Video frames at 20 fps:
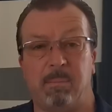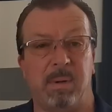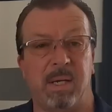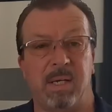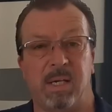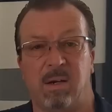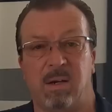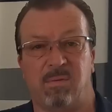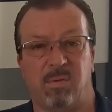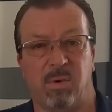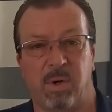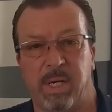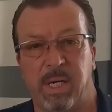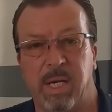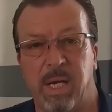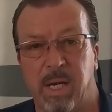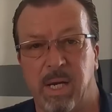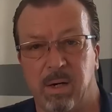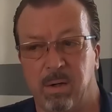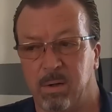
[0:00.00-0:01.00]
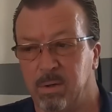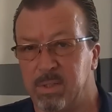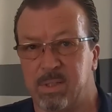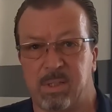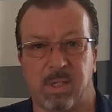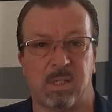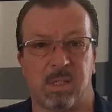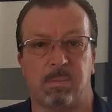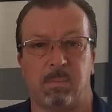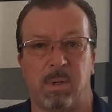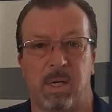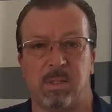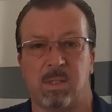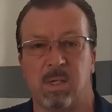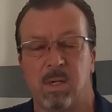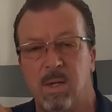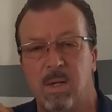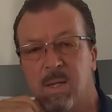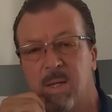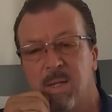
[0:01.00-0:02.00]
have been here for a year or 6 months.
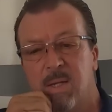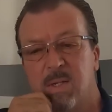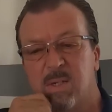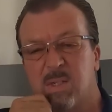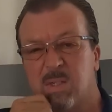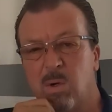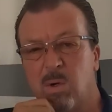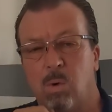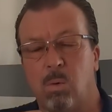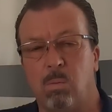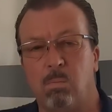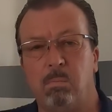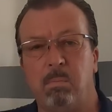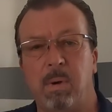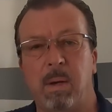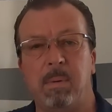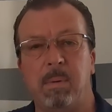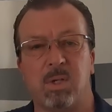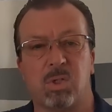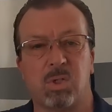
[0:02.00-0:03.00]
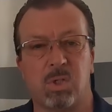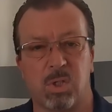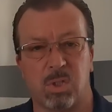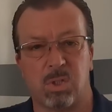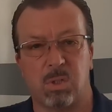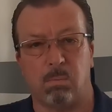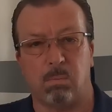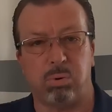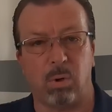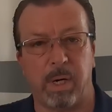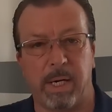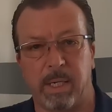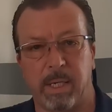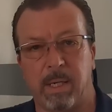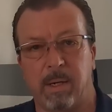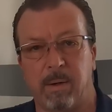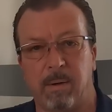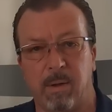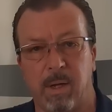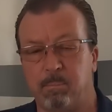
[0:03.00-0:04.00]
So maybe it's just a brake
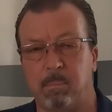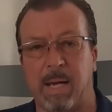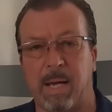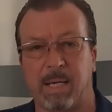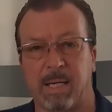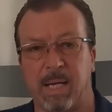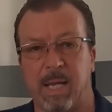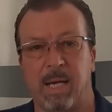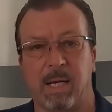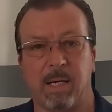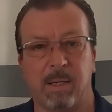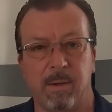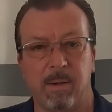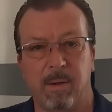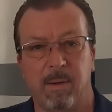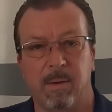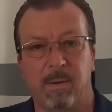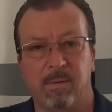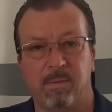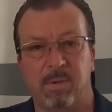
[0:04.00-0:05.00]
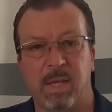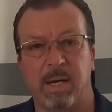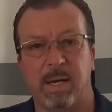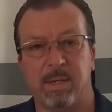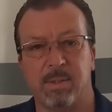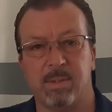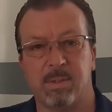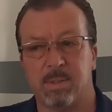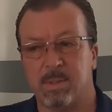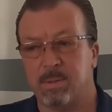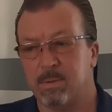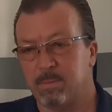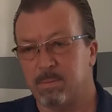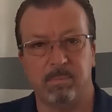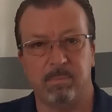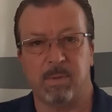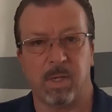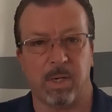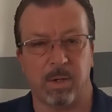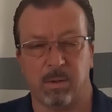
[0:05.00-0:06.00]
magnetic that is,
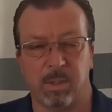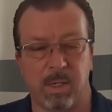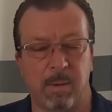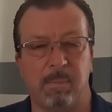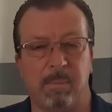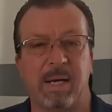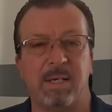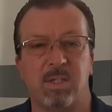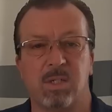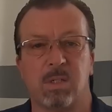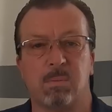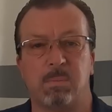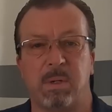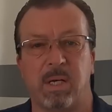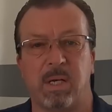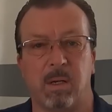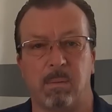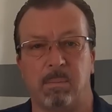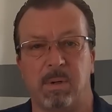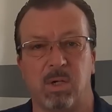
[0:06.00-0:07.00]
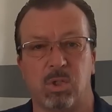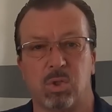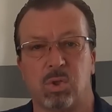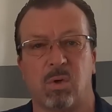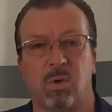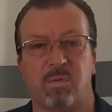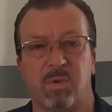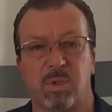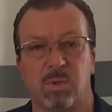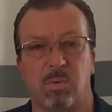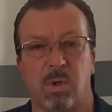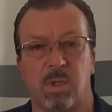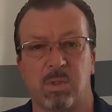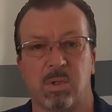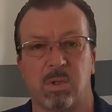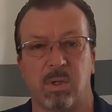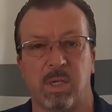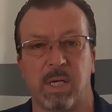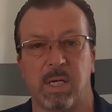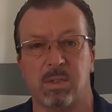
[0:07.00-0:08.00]
there might just be a little bit of surface
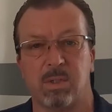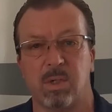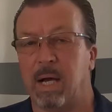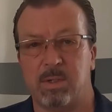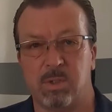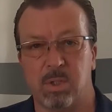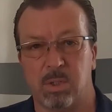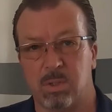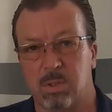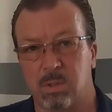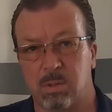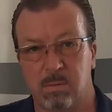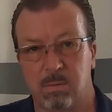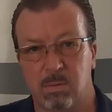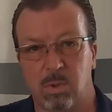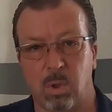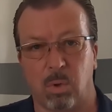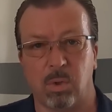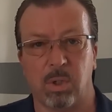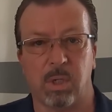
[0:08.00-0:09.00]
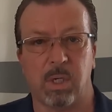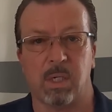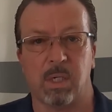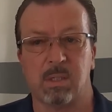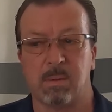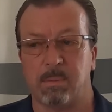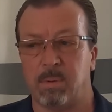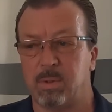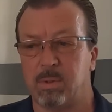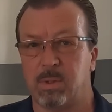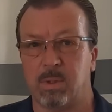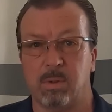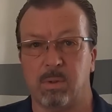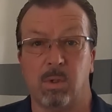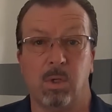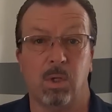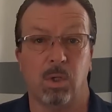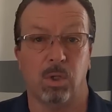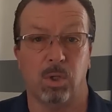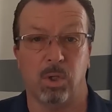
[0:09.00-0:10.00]
rust on there. I just told the customer to
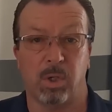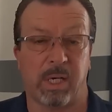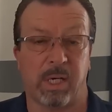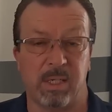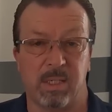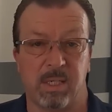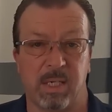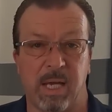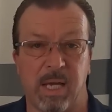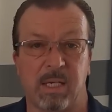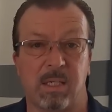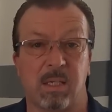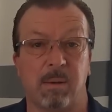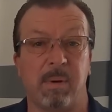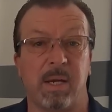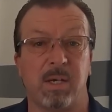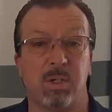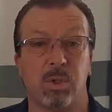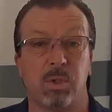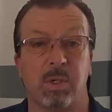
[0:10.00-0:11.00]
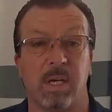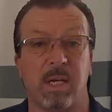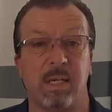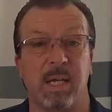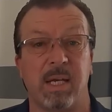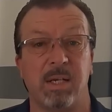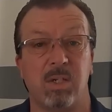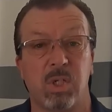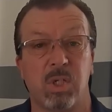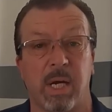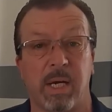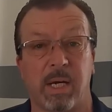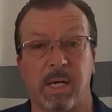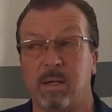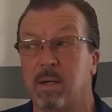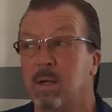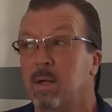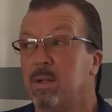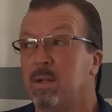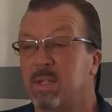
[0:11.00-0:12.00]
look into that to make sure that they check
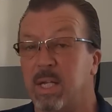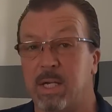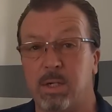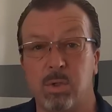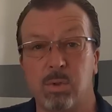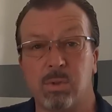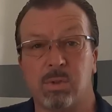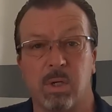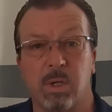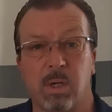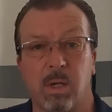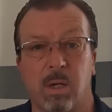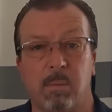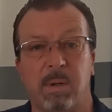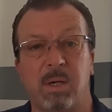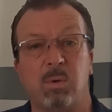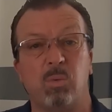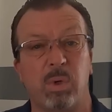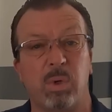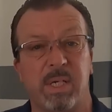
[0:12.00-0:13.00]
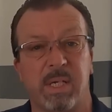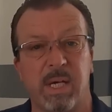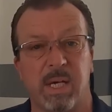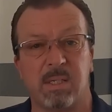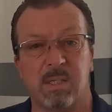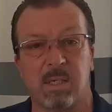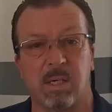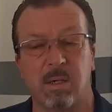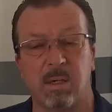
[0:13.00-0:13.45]
it, they use it a little bit, retest